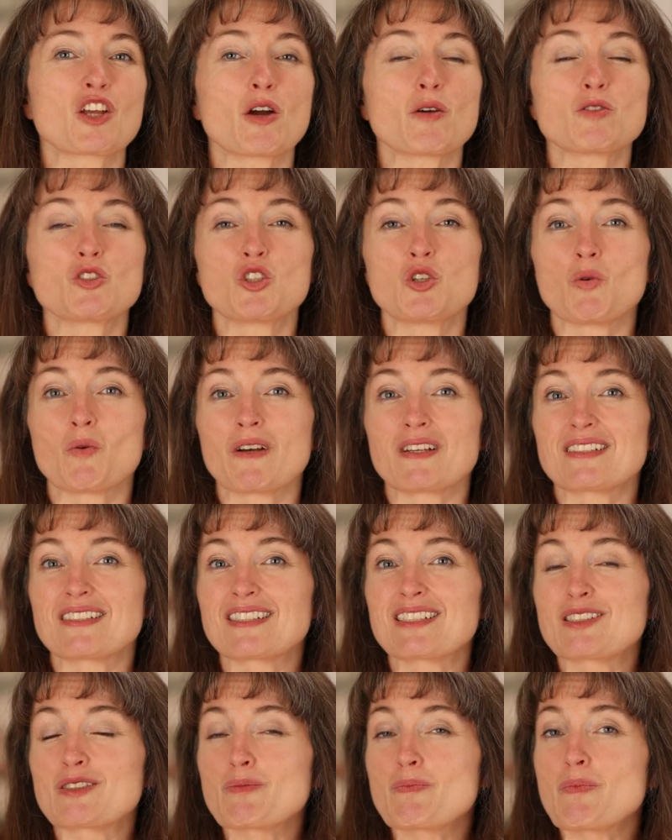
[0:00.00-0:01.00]
go to a
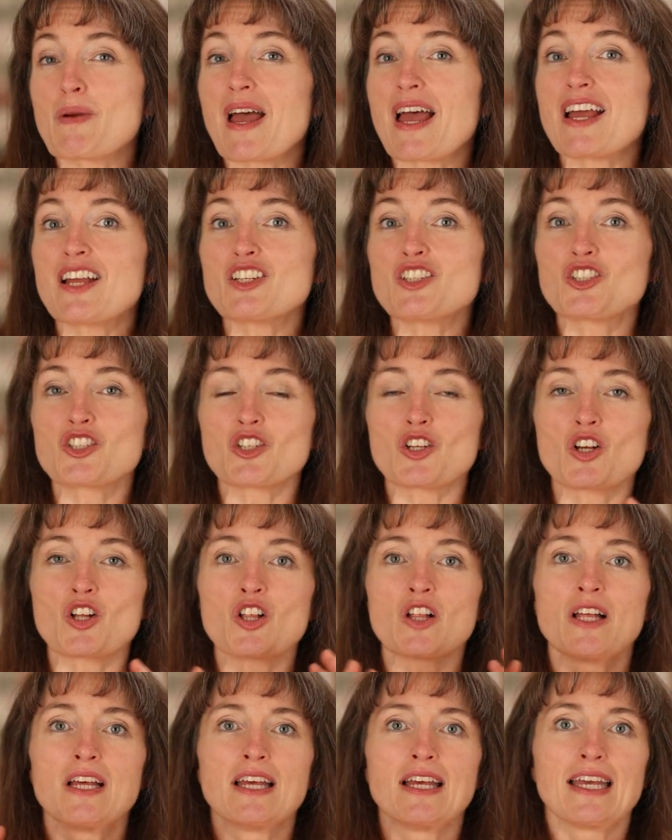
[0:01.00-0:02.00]

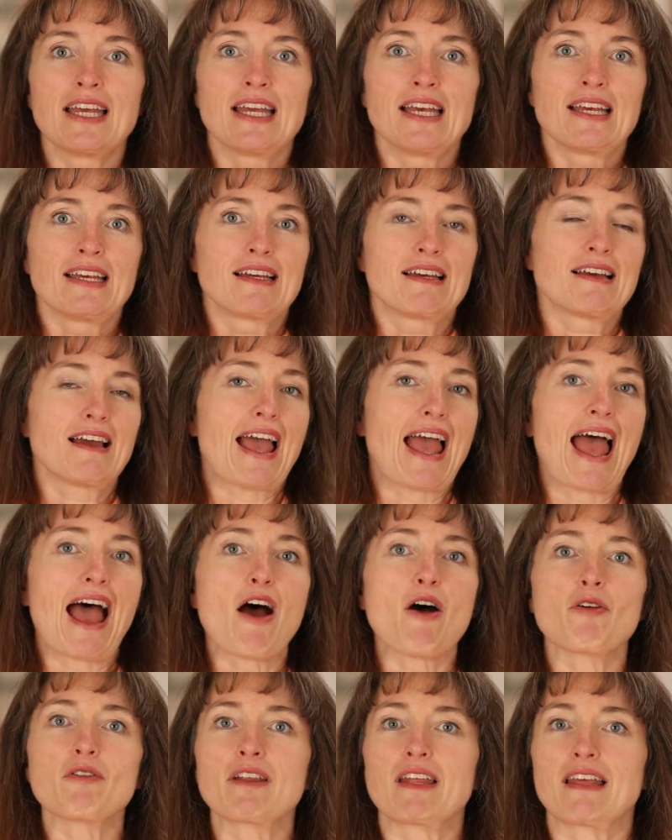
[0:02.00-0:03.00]
special
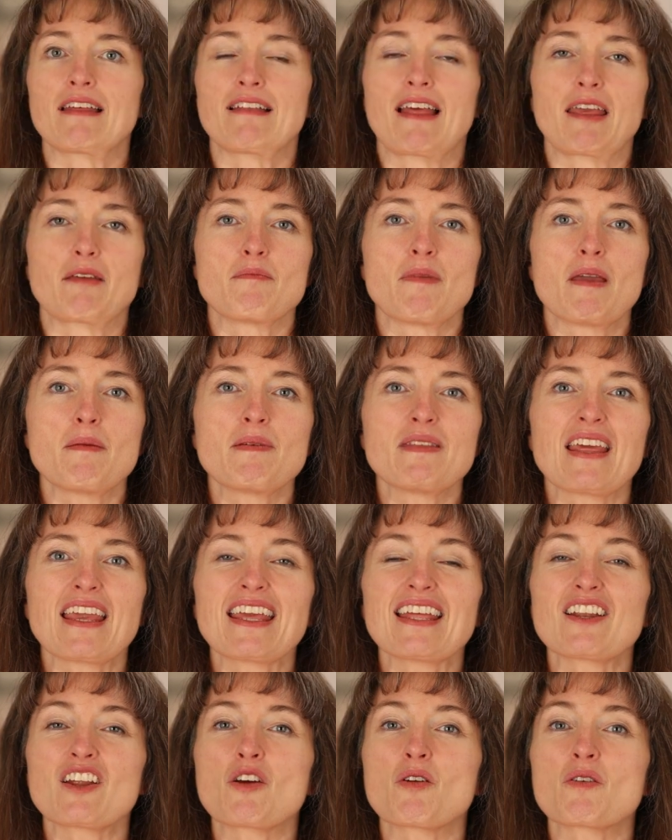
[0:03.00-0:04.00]
outing, like maybe they
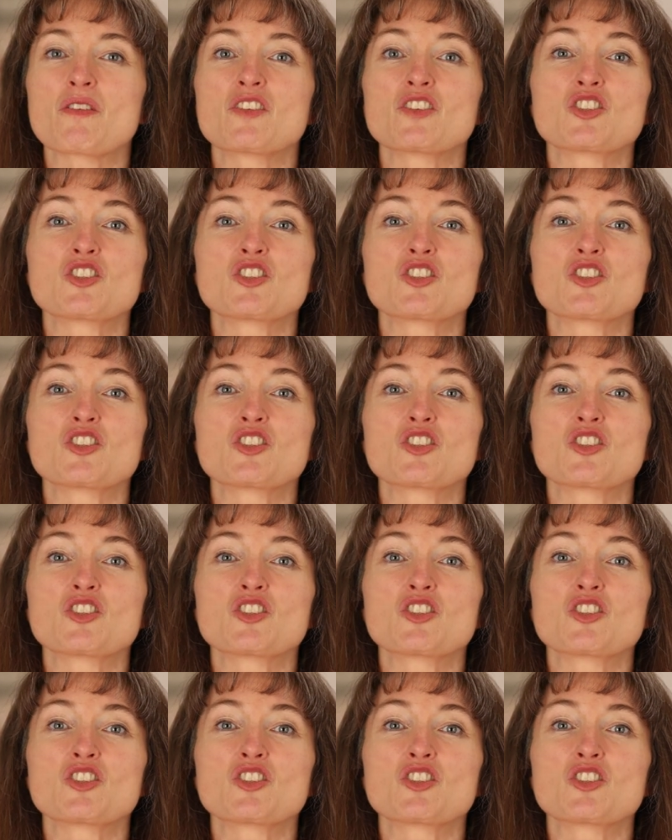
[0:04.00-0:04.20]
get to go to